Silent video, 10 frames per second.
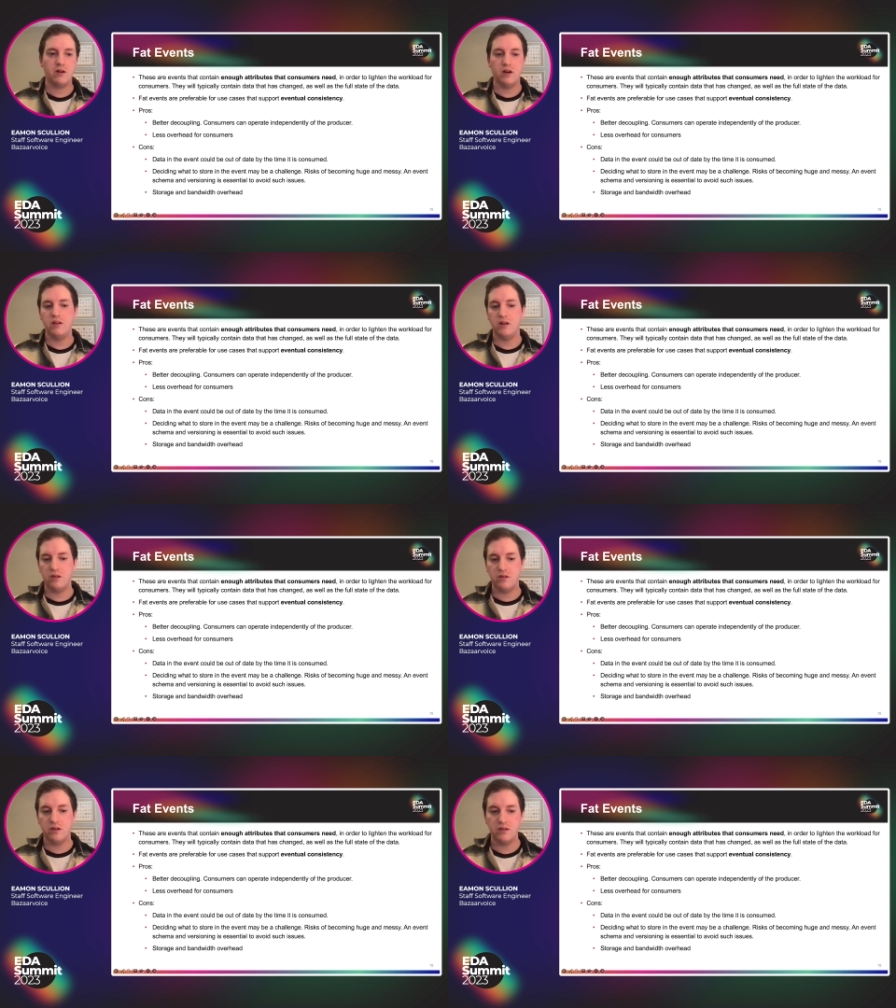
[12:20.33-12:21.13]
And the
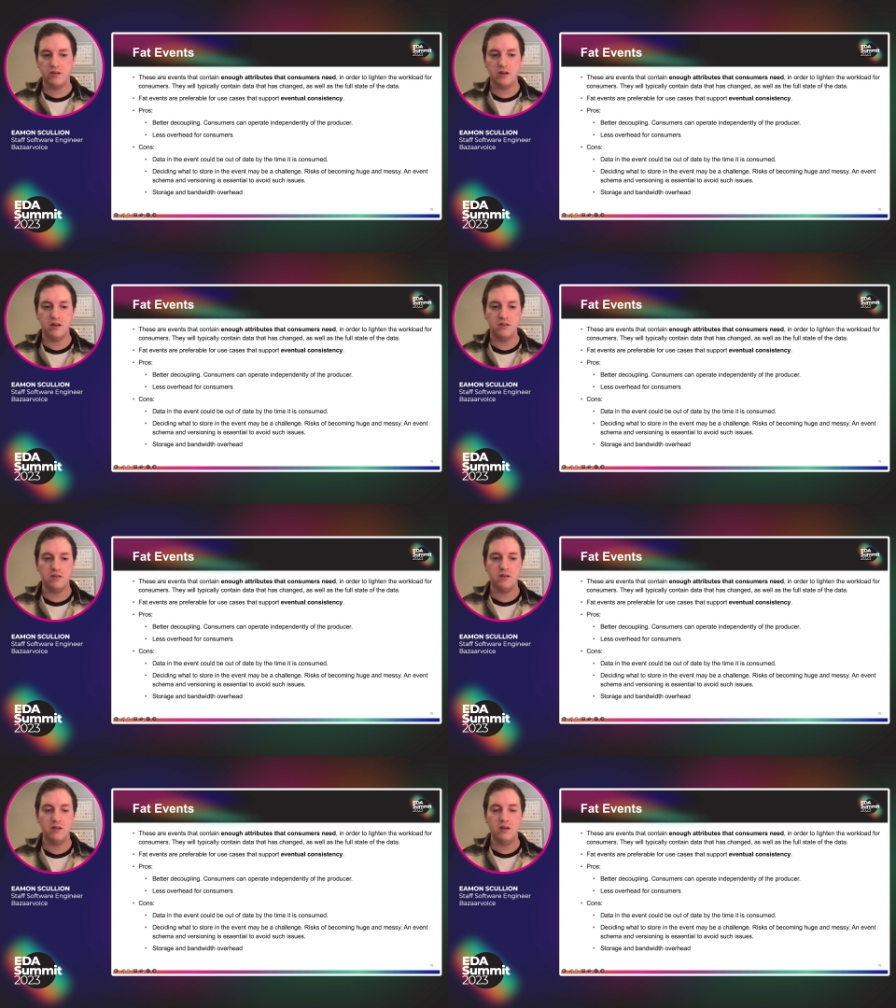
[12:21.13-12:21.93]
other downside
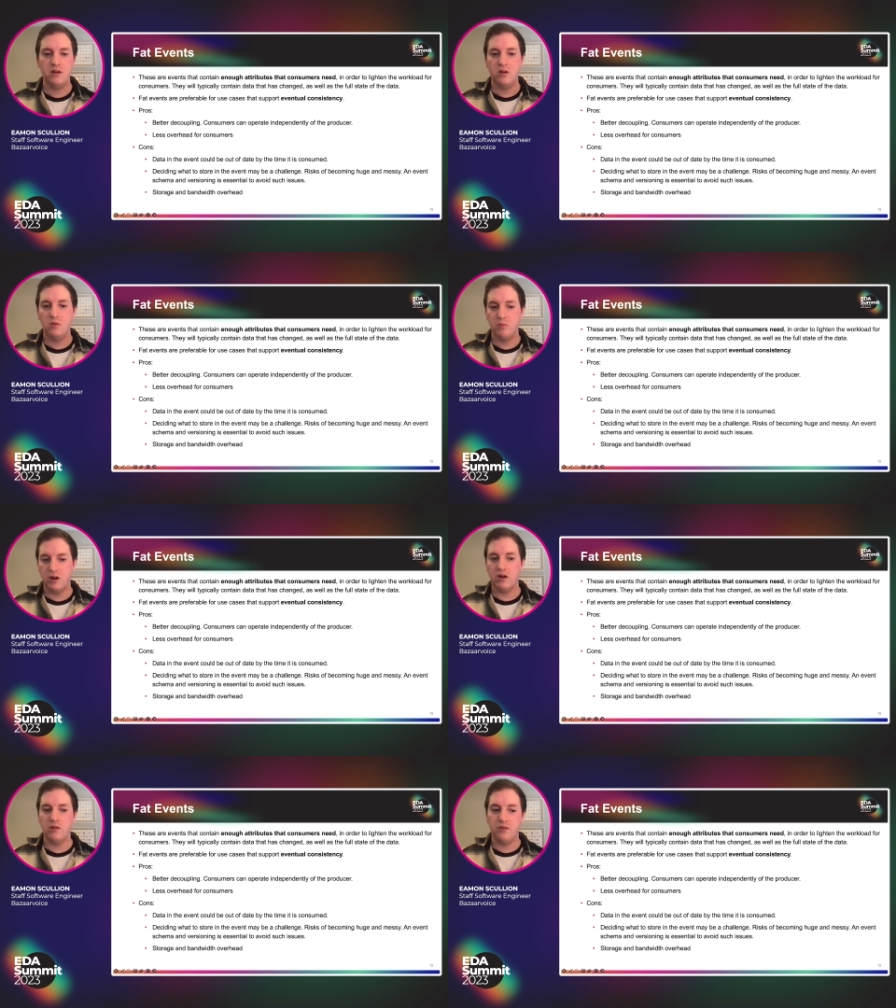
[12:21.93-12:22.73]
is
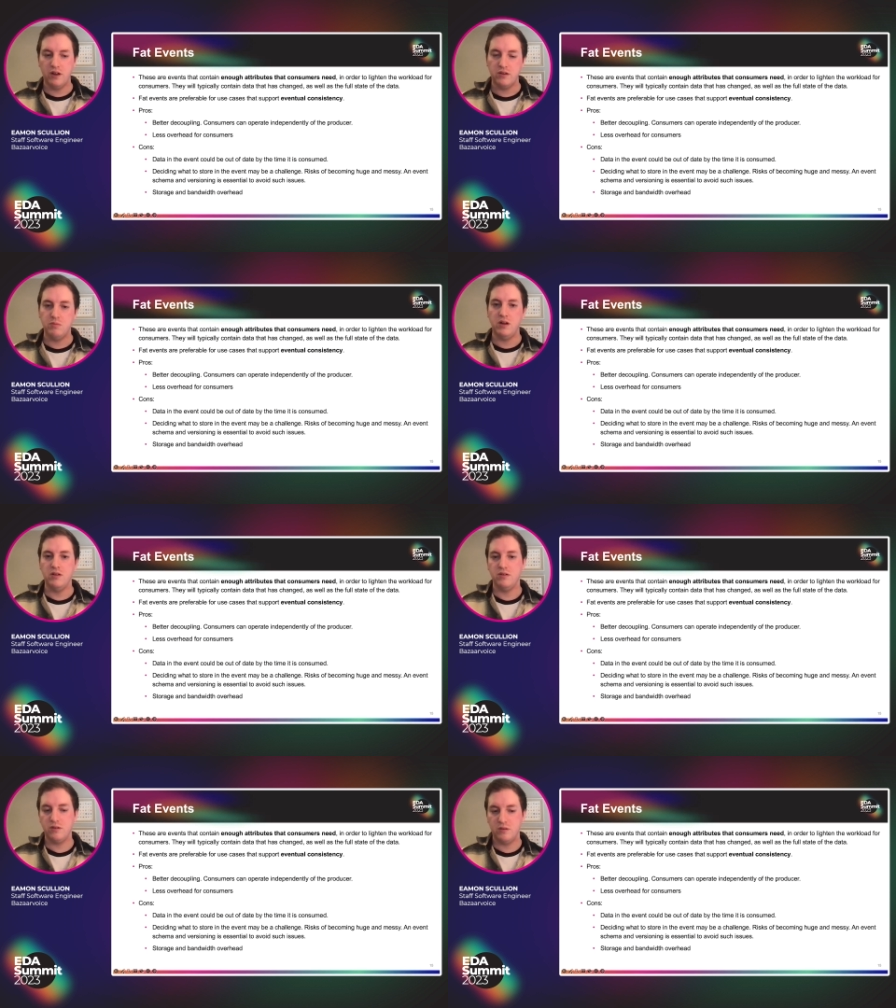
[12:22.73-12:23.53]
bigger events
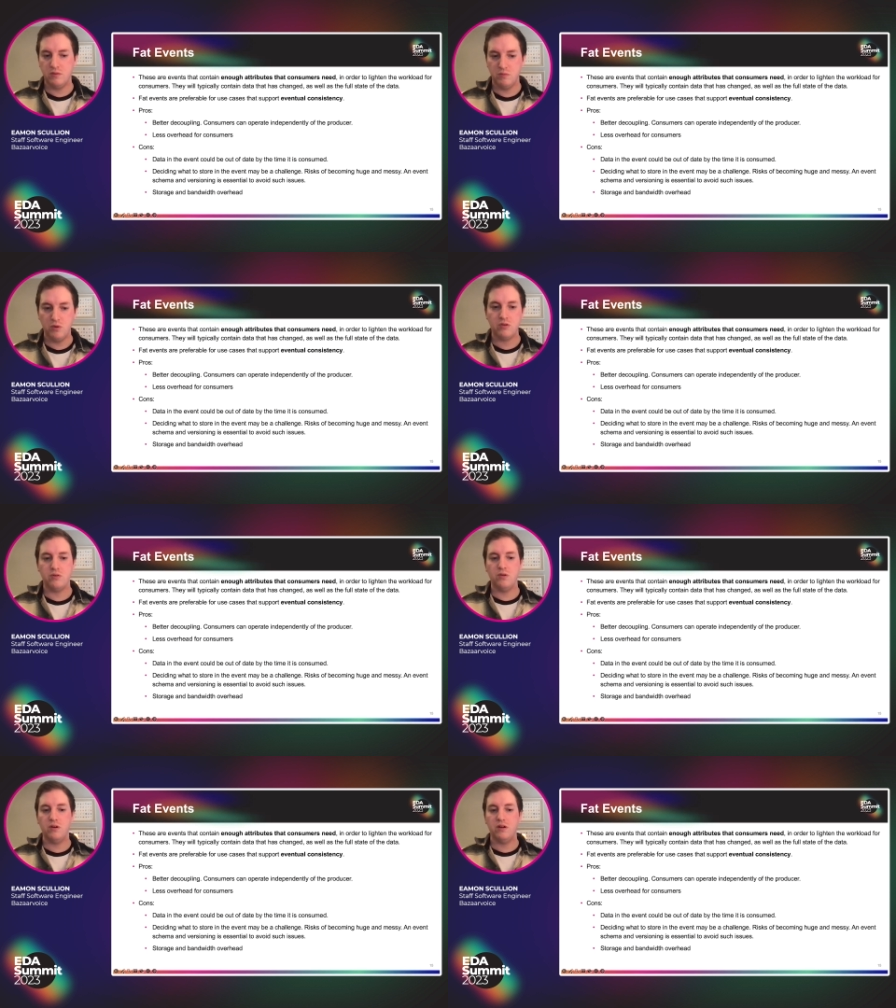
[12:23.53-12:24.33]
means more
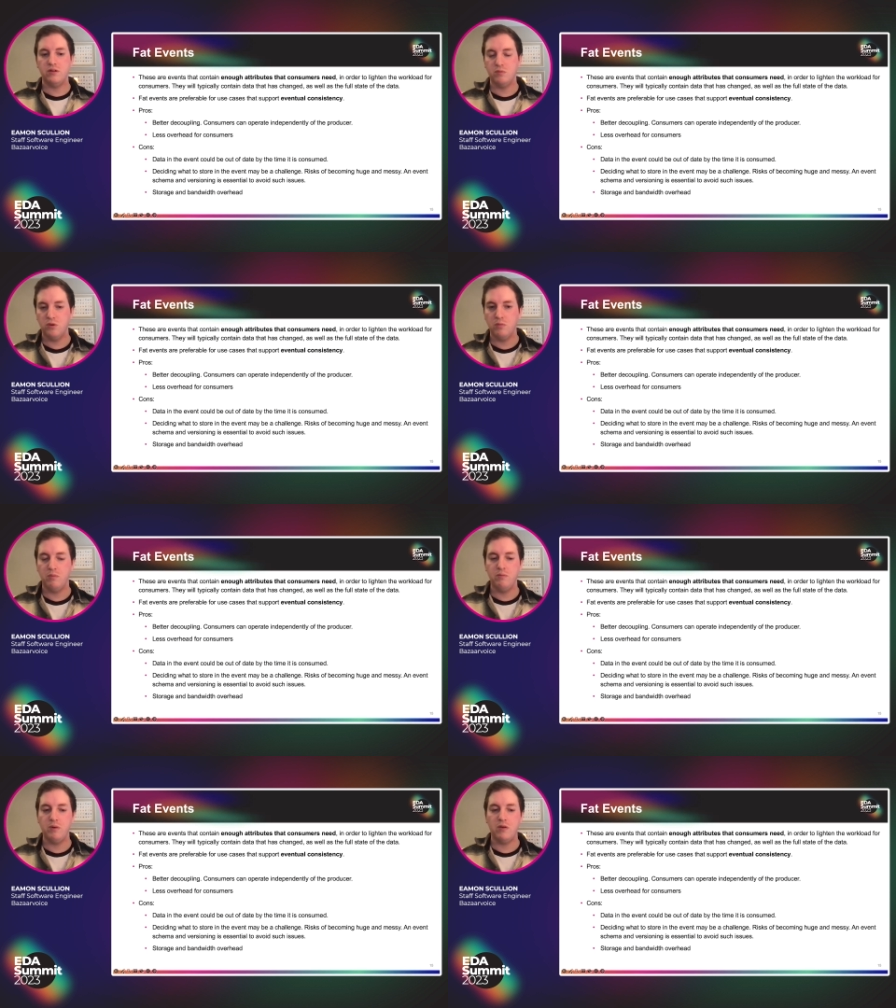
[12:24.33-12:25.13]
storage and more
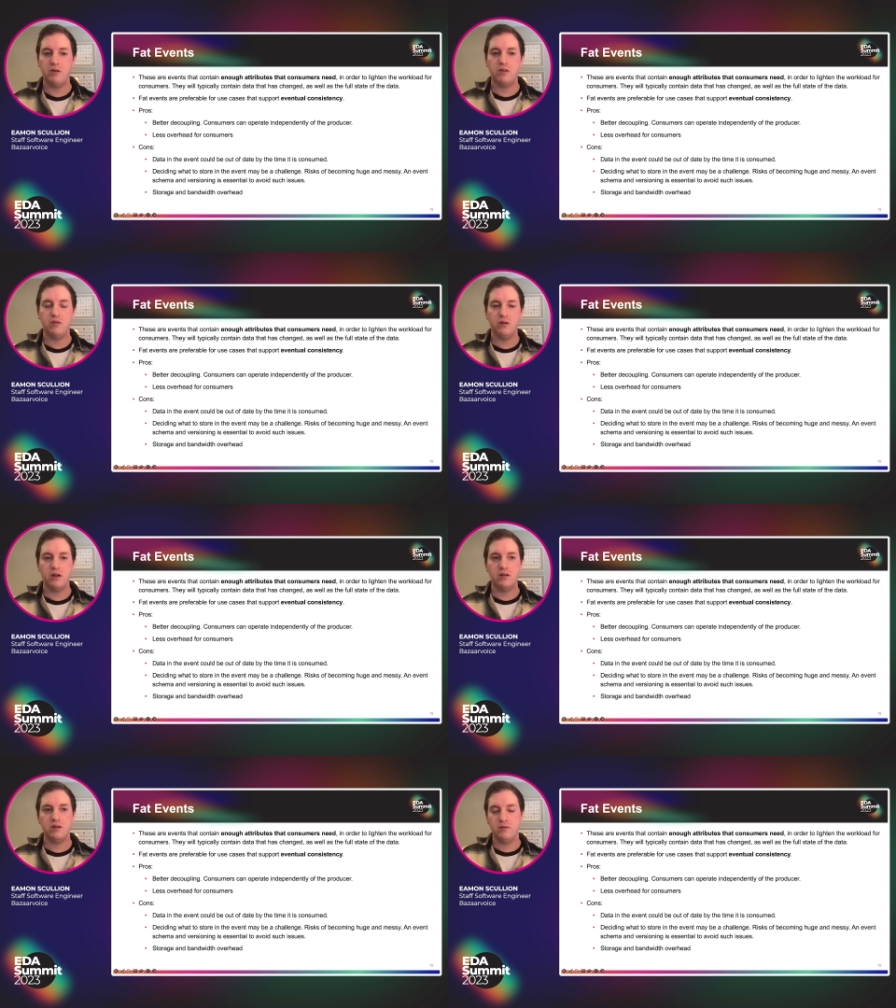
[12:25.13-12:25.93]
bandwidth
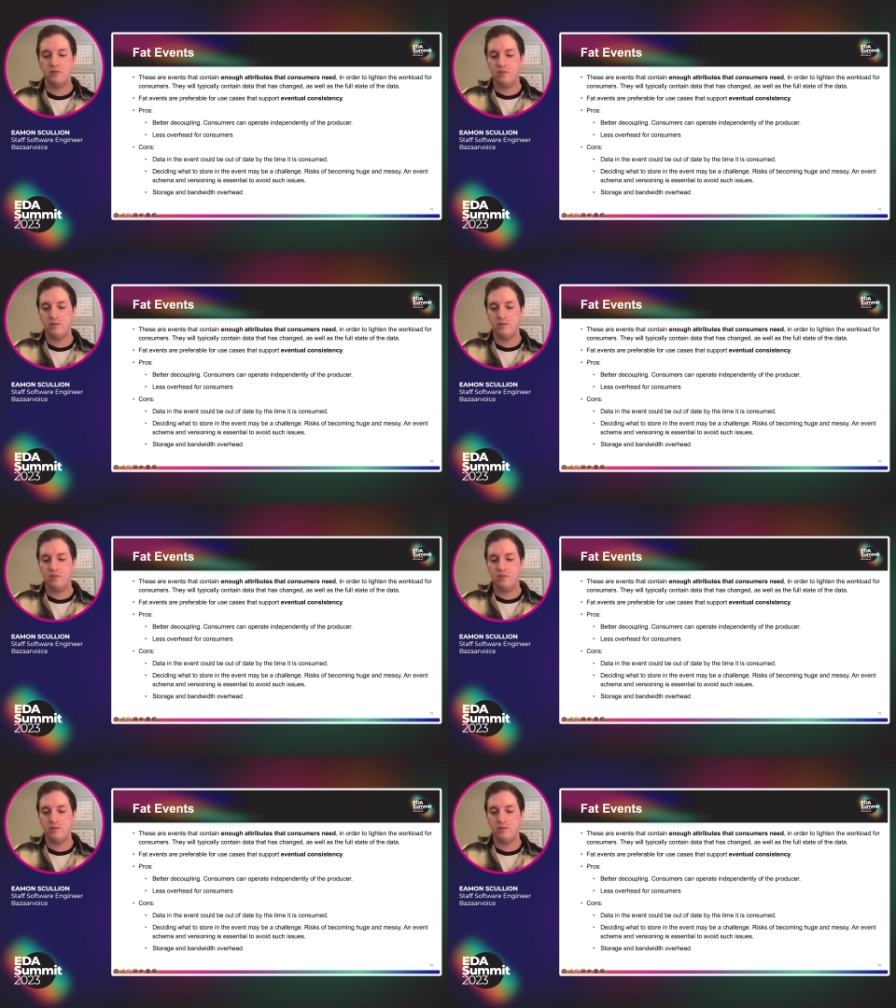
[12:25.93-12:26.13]
overhead.